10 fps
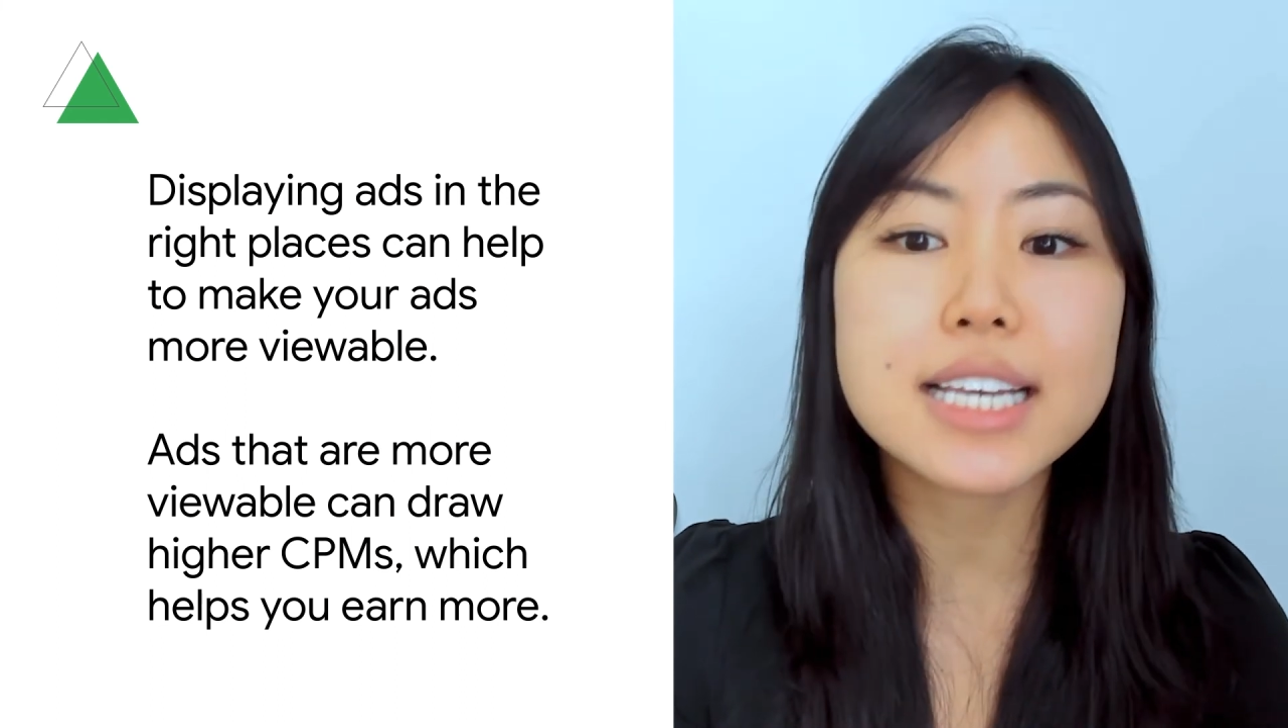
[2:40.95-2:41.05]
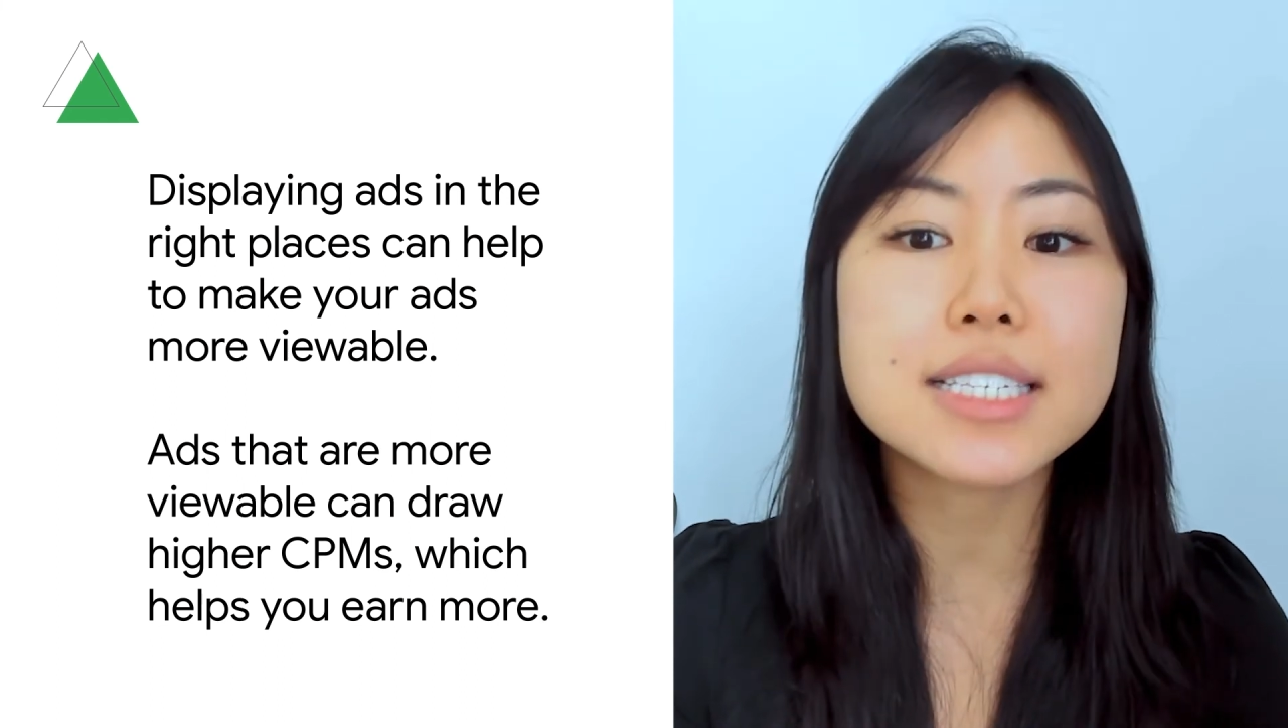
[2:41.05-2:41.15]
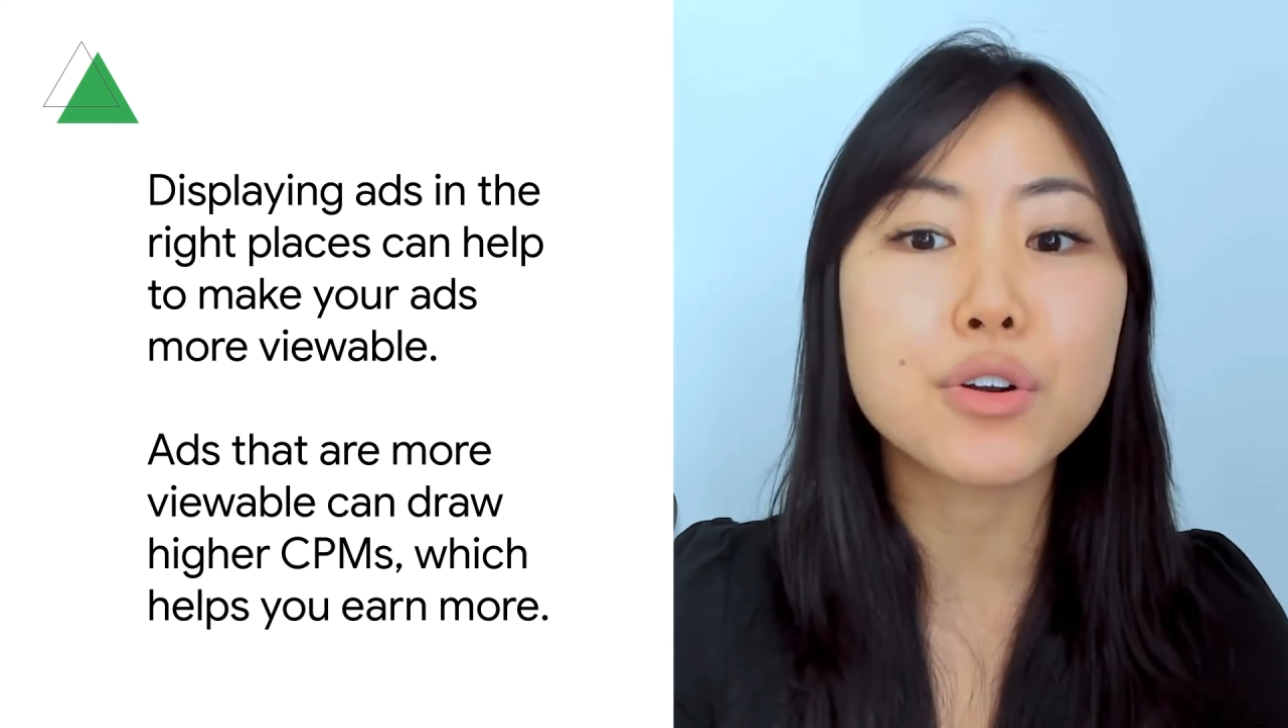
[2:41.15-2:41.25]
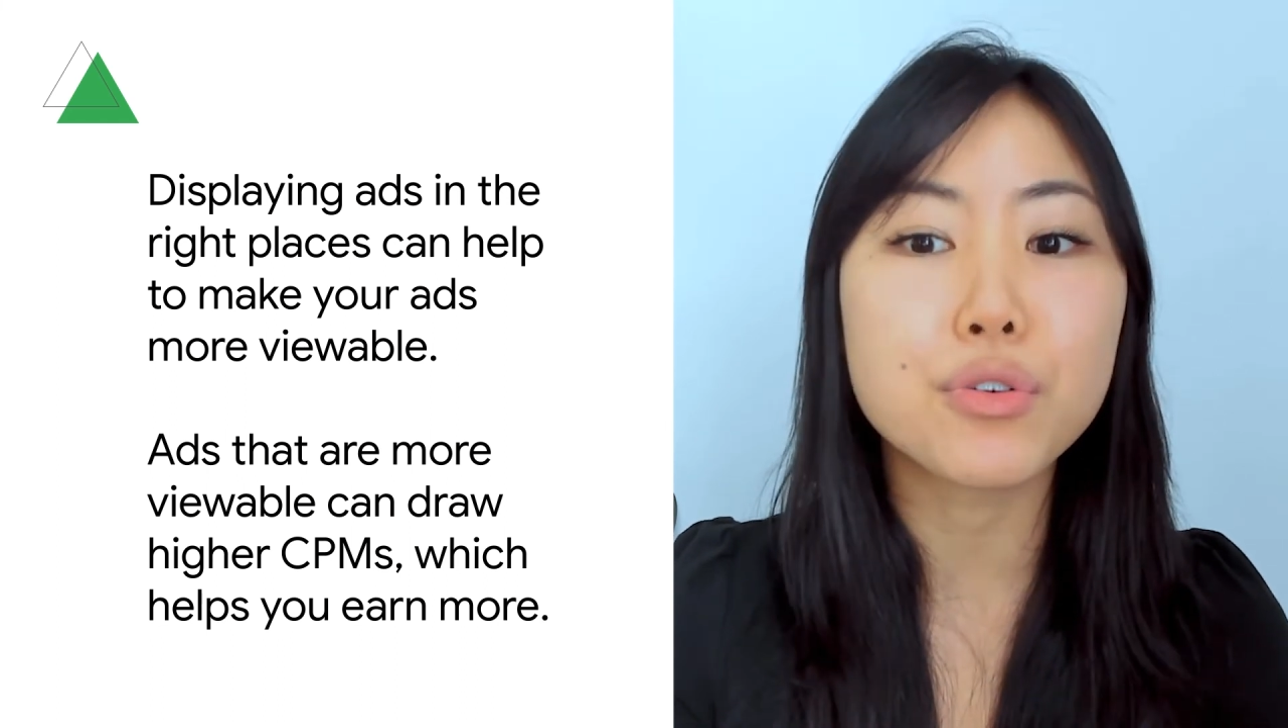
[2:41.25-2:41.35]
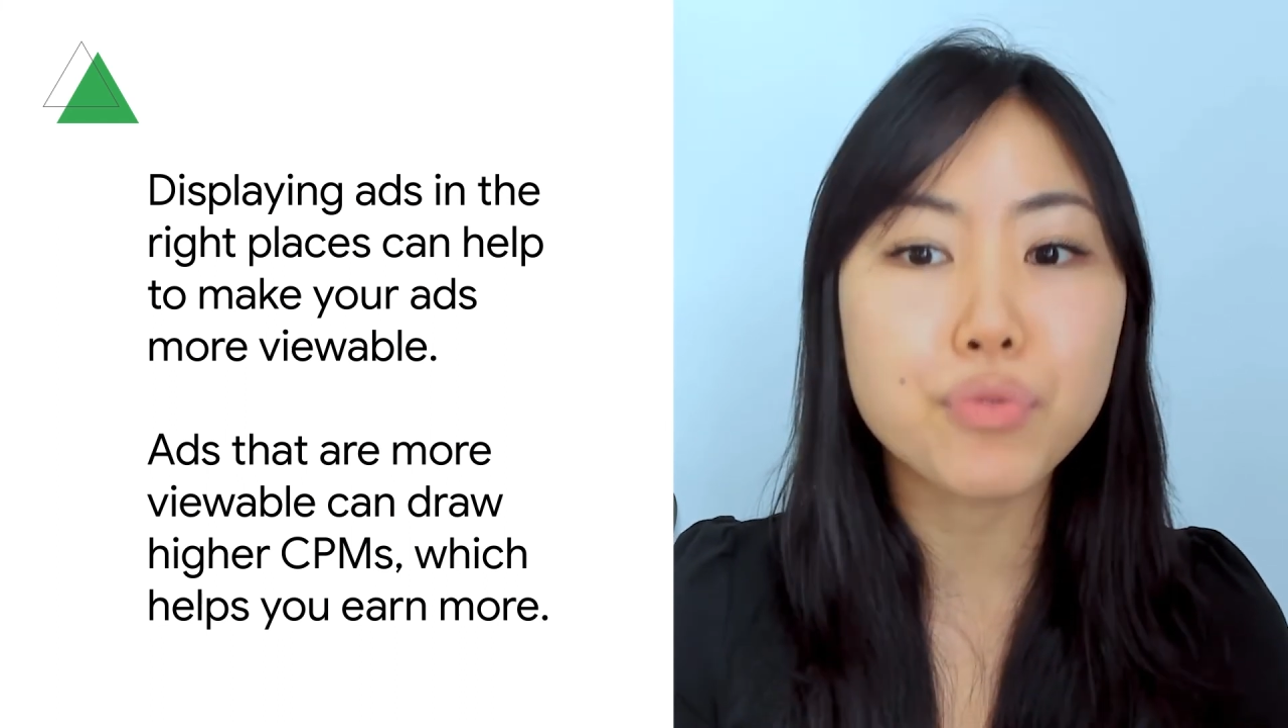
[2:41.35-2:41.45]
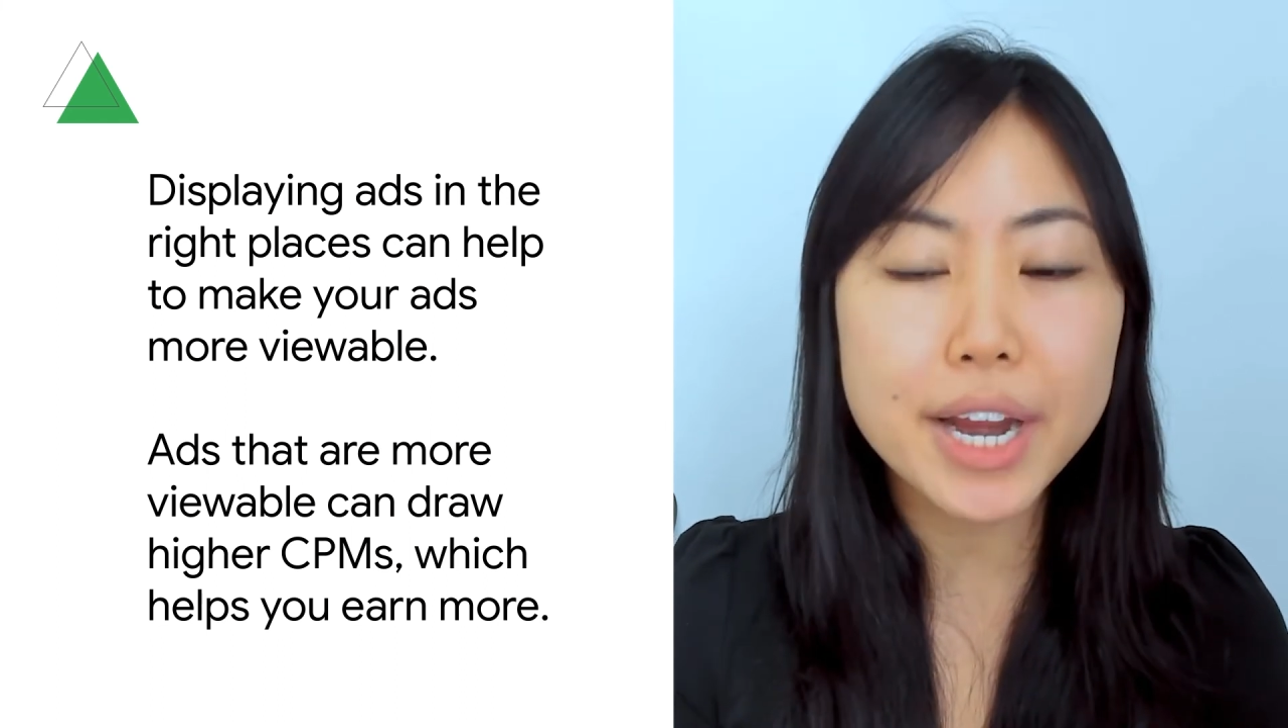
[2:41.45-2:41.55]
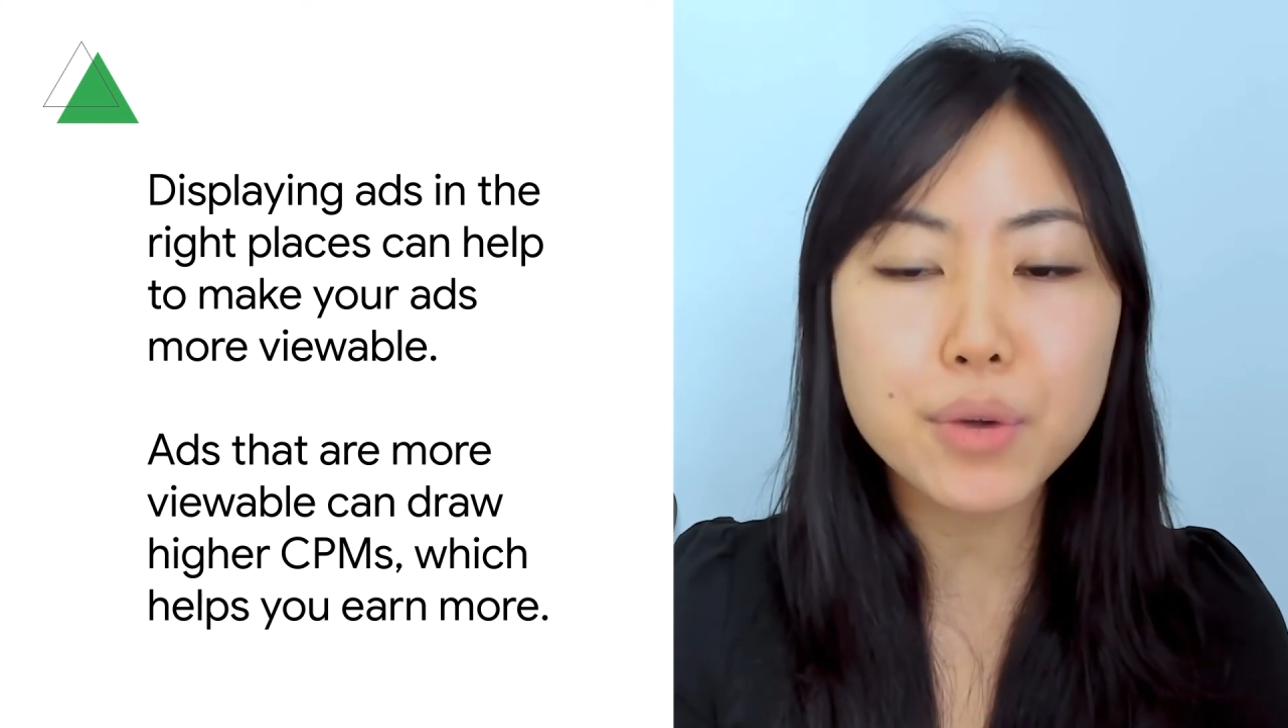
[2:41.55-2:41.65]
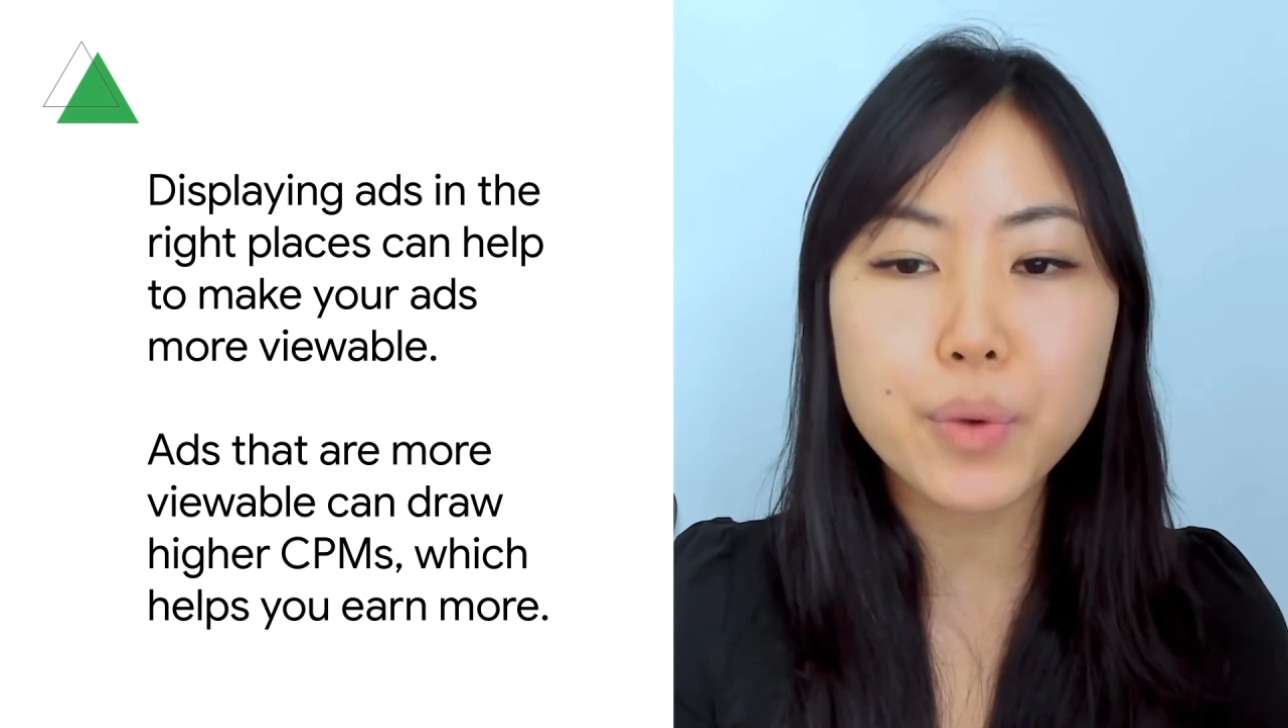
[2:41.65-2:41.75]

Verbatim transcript: is a great